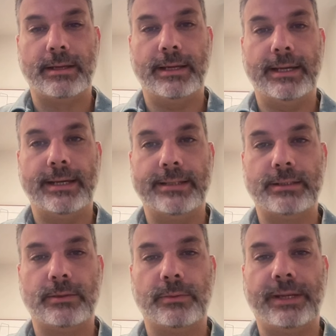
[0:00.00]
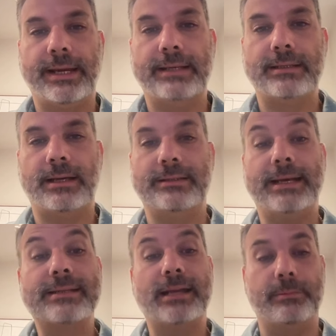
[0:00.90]
and we get a
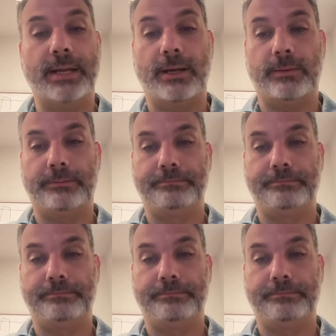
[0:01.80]
desktop now.